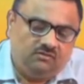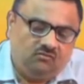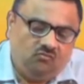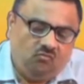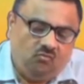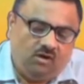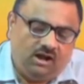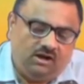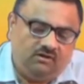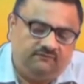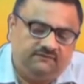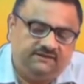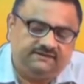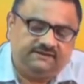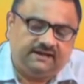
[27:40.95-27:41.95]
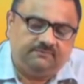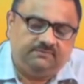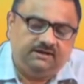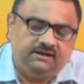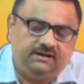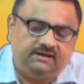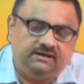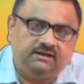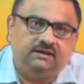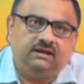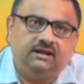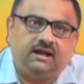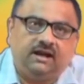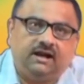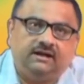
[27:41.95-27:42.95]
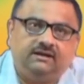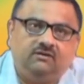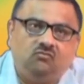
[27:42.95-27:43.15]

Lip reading: wall of this capillary, r